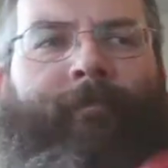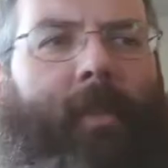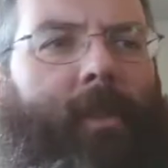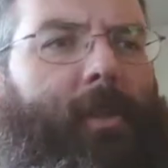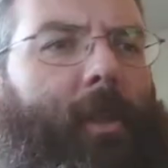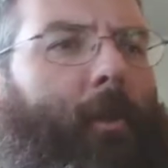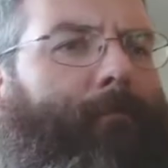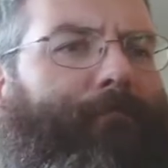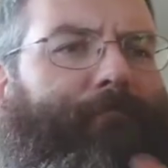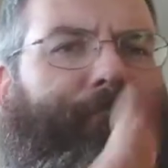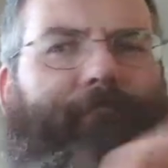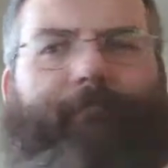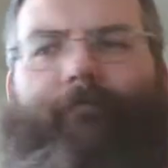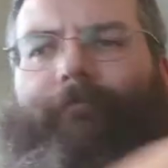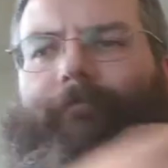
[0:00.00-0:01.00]
So
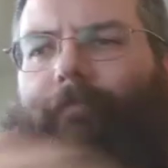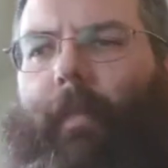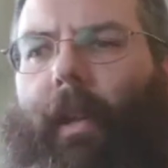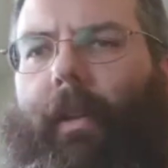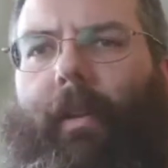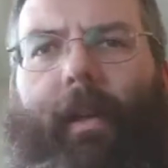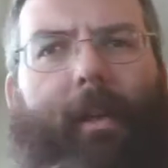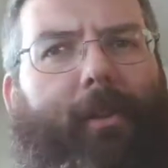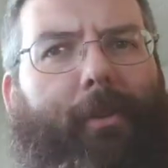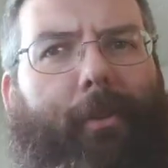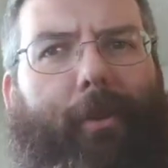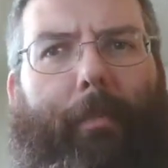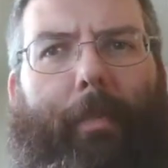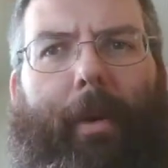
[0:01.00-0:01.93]
let's look at the